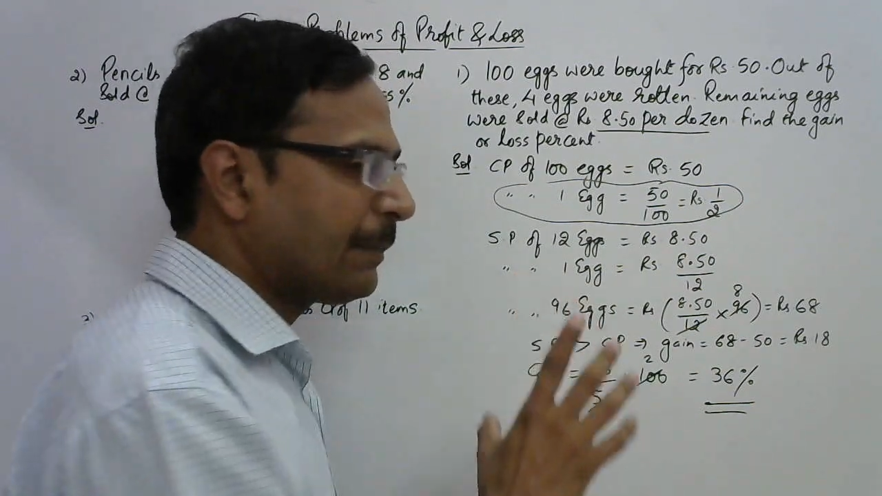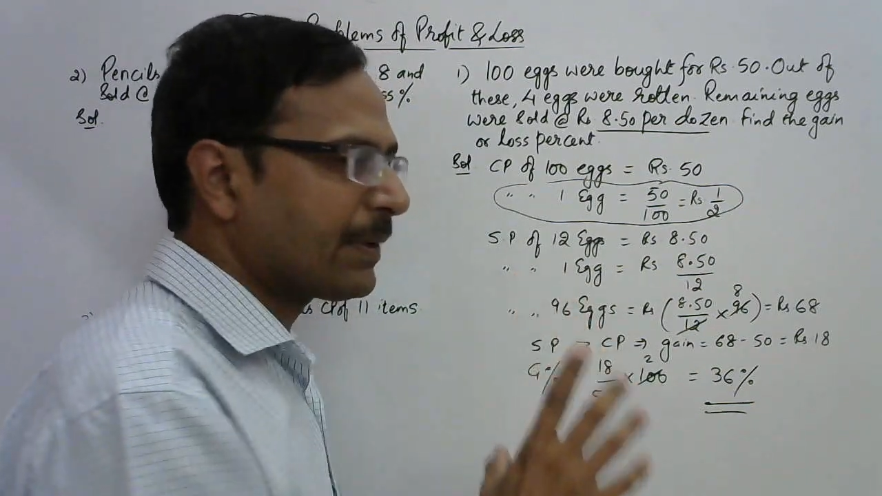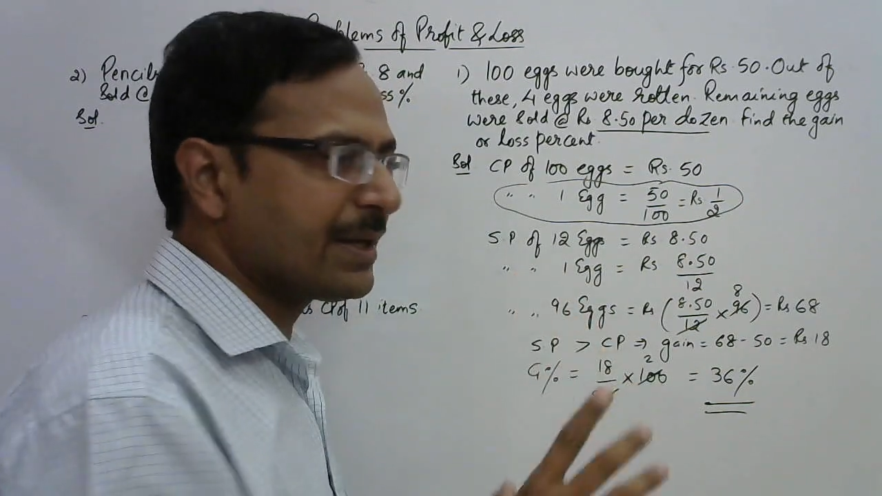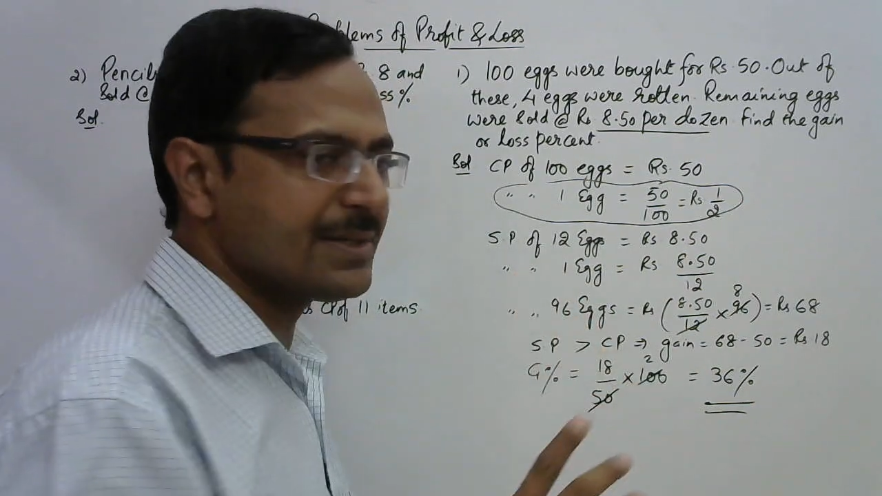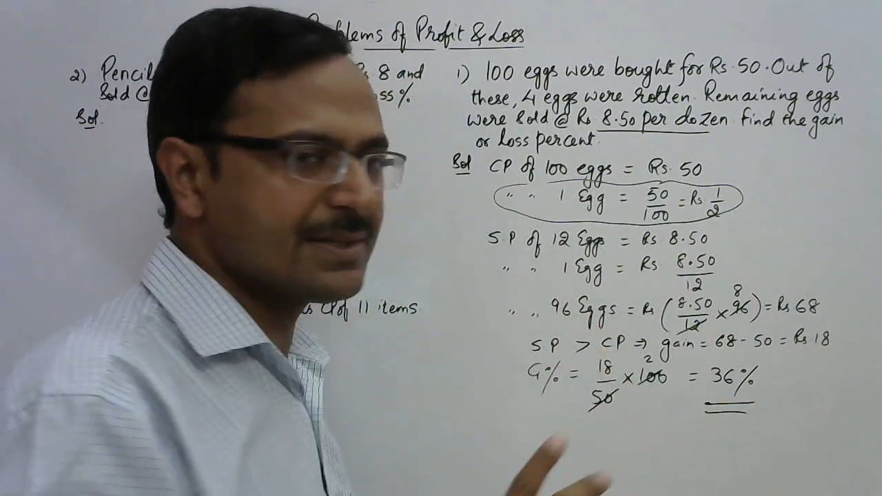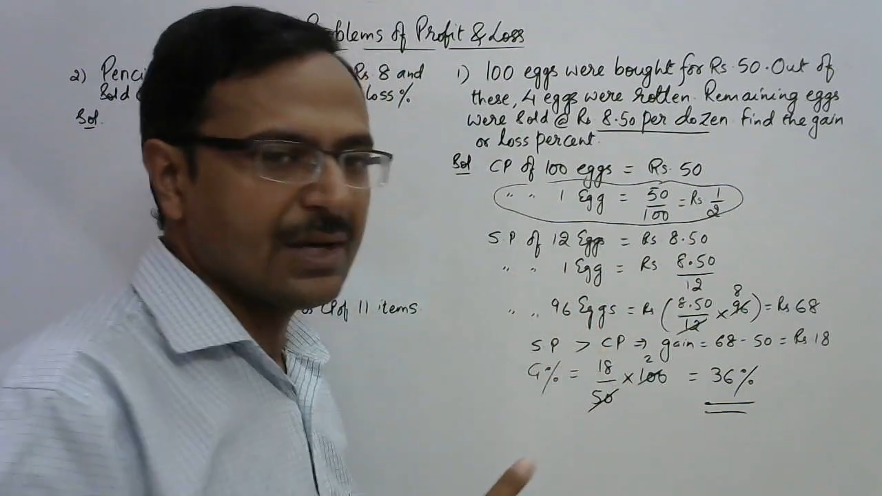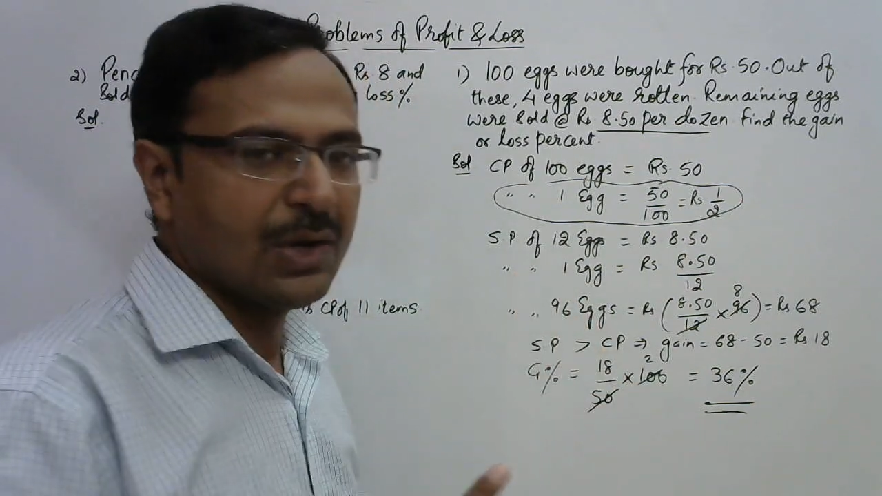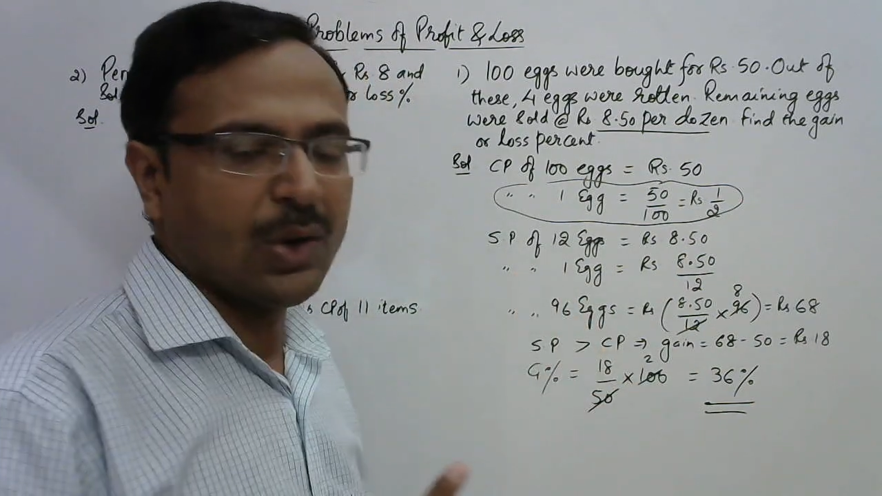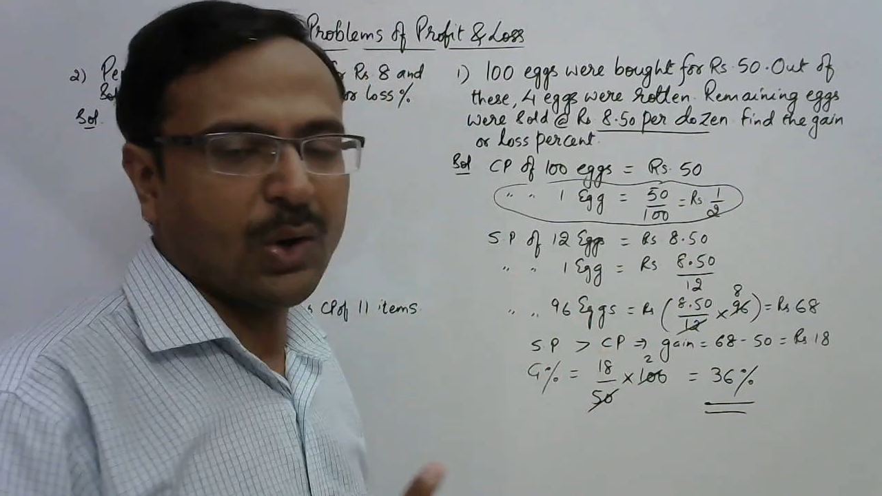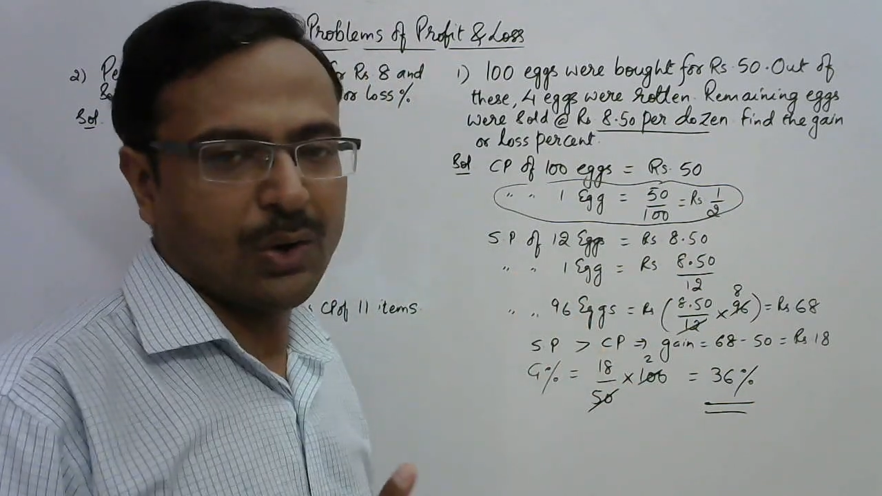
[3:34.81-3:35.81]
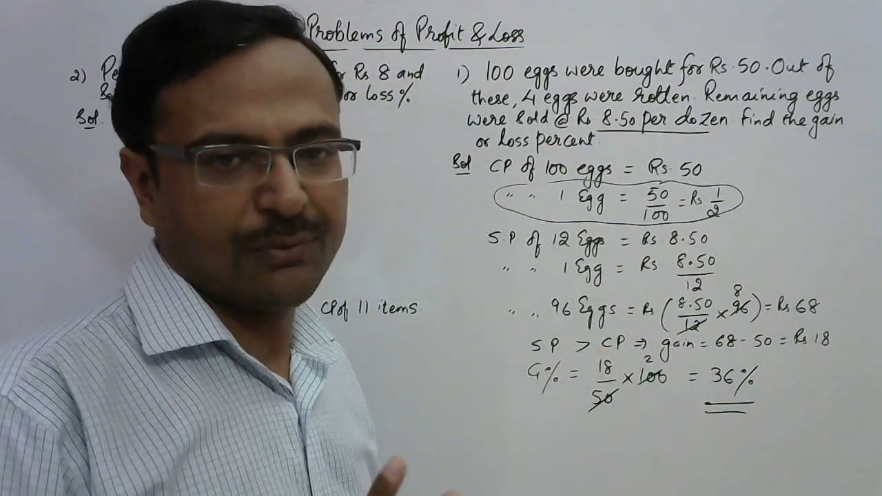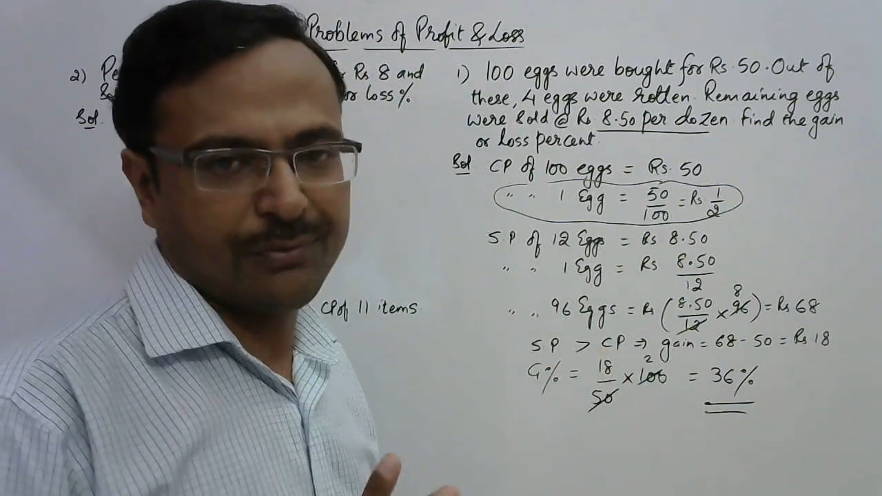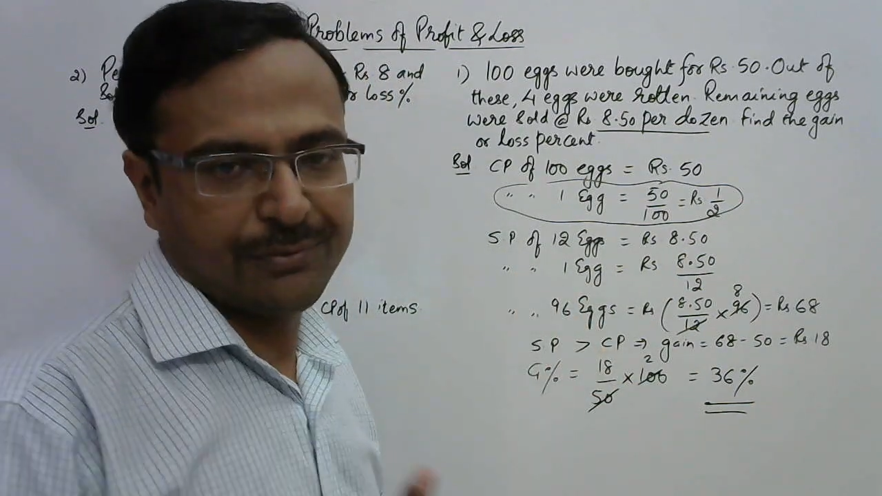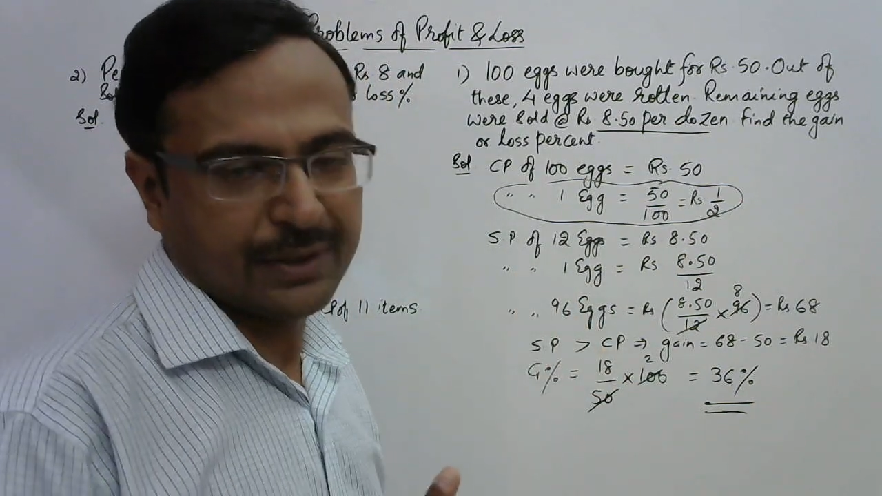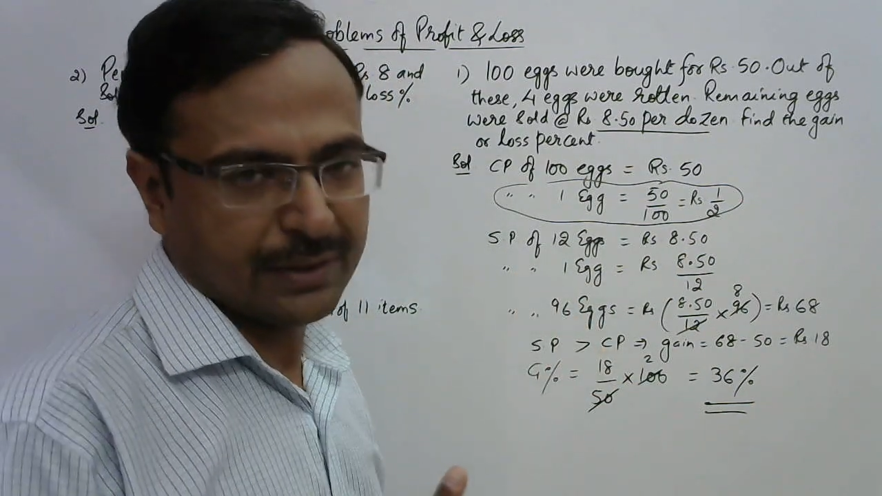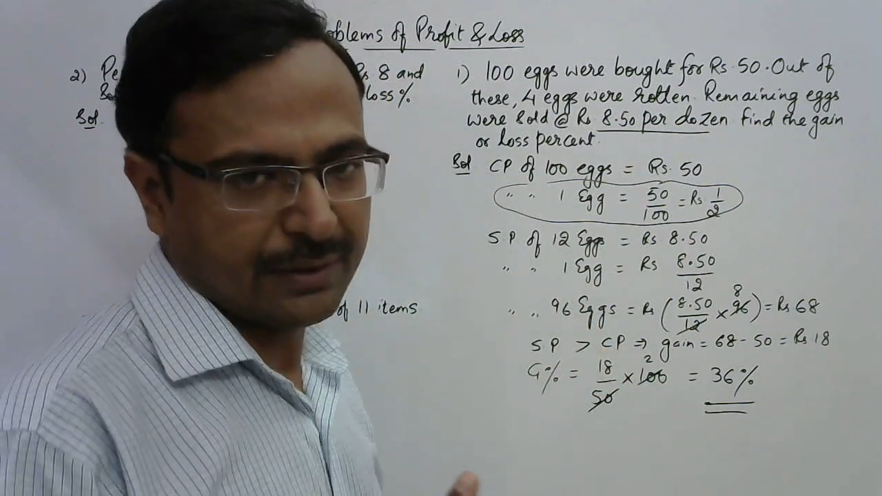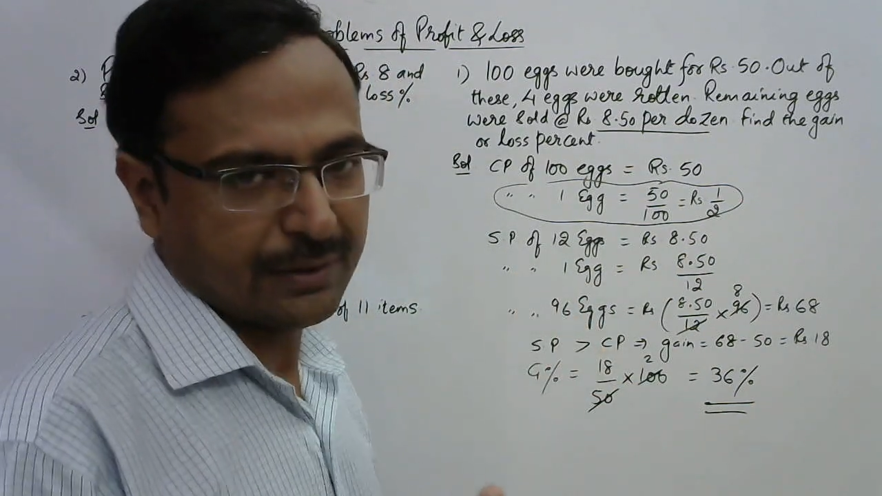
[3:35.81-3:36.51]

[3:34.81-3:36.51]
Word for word: price of uh,